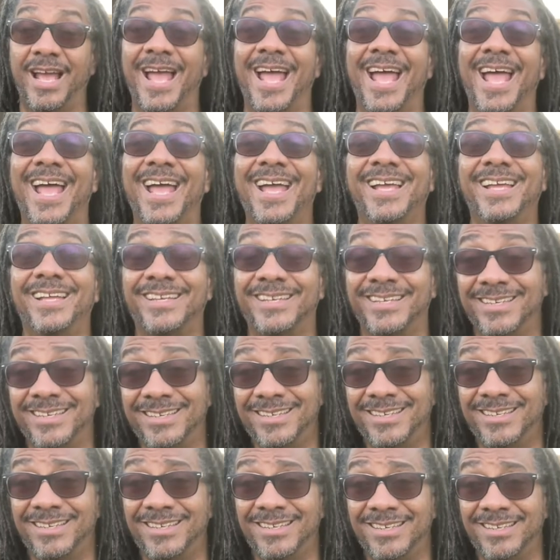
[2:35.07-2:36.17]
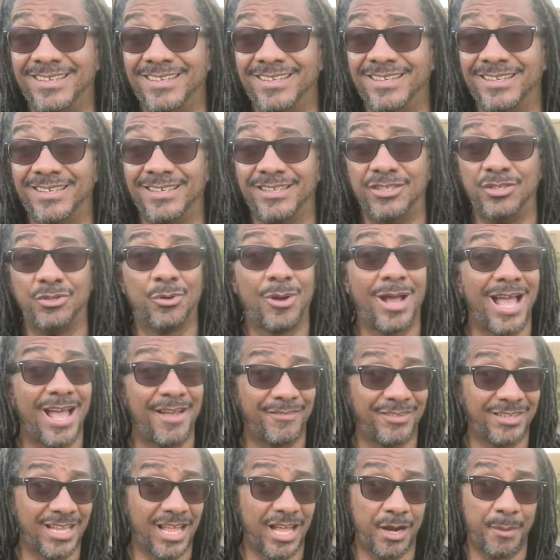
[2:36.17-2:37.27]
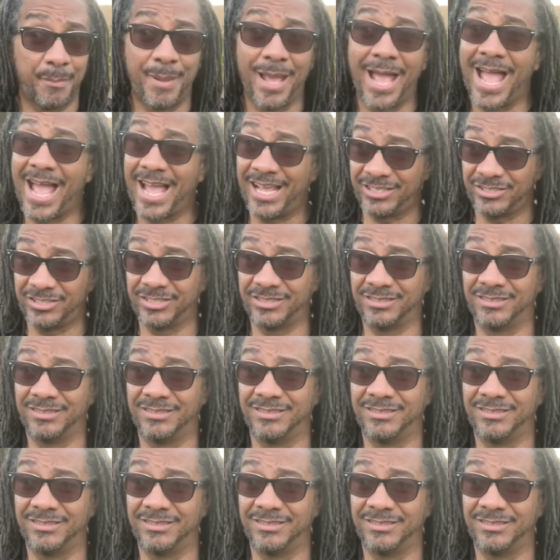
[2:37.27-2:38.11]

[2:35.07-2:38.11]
And you have a lot of passion.